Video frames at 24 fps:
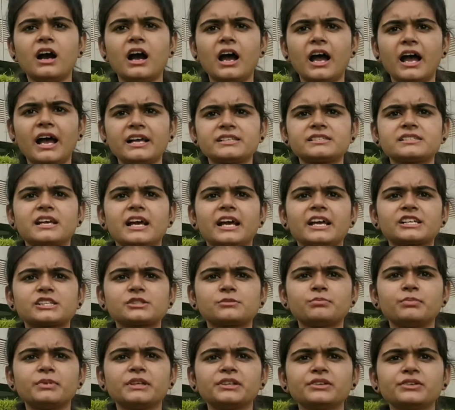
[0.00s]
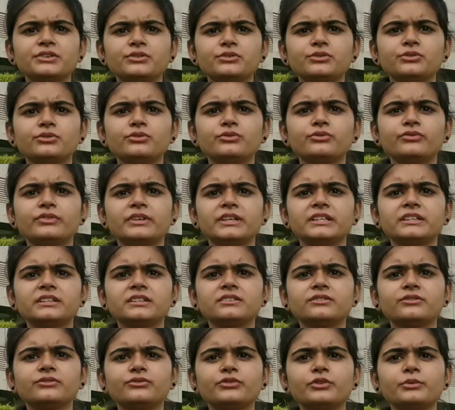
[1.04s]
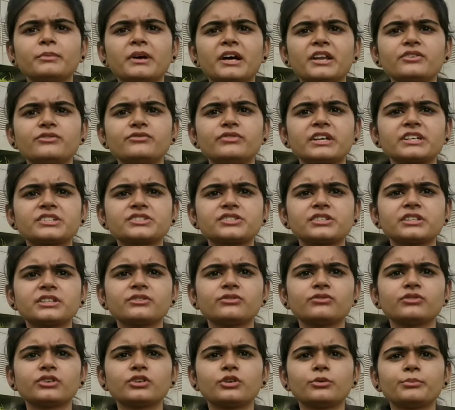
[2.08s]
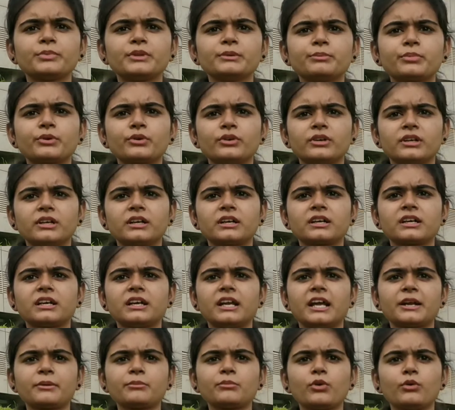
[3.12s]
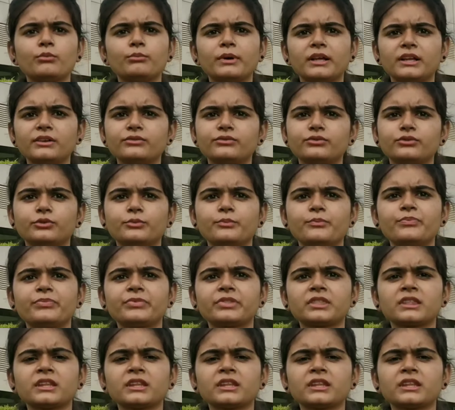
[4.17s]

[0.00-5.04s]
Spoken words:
as I explain you, when we manufacturing one of the product like mobile phone,